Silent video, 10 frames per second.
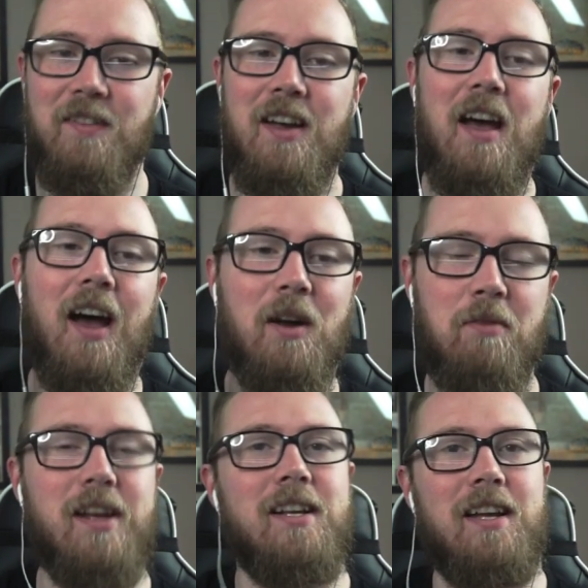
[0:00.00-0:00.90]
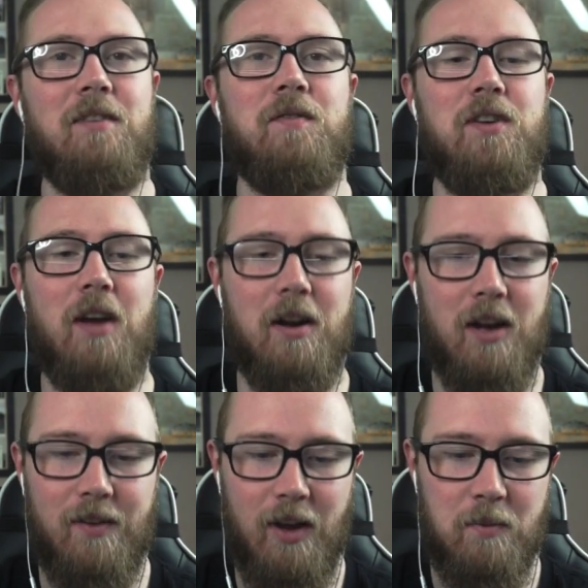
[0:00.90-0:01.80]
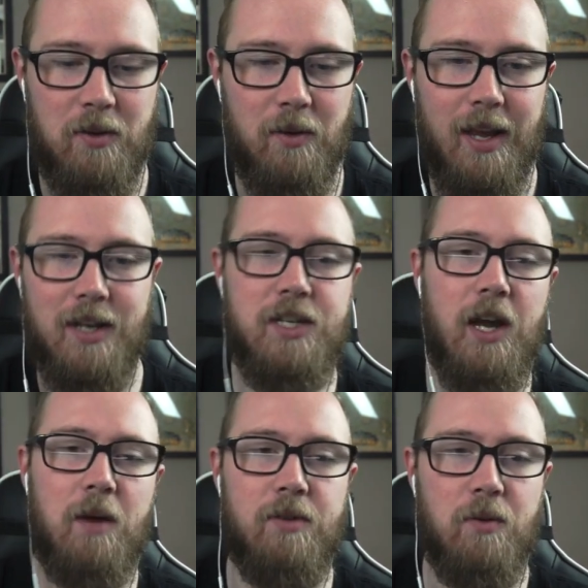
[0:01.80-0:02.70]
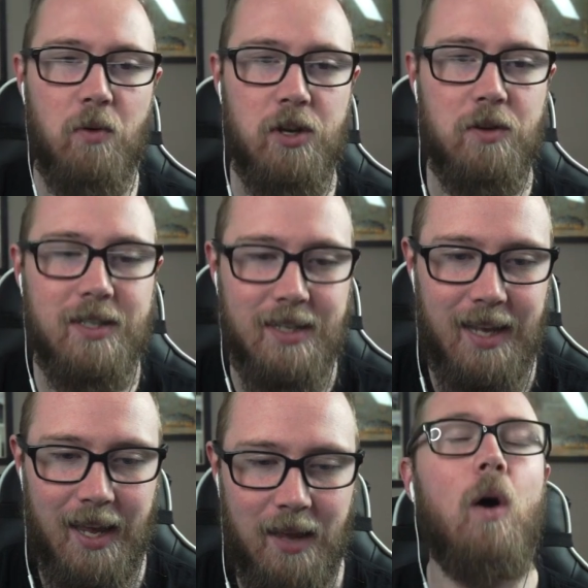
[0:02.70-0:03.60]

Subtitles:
And I'll break that down for you and kind of help you interpret what you see here.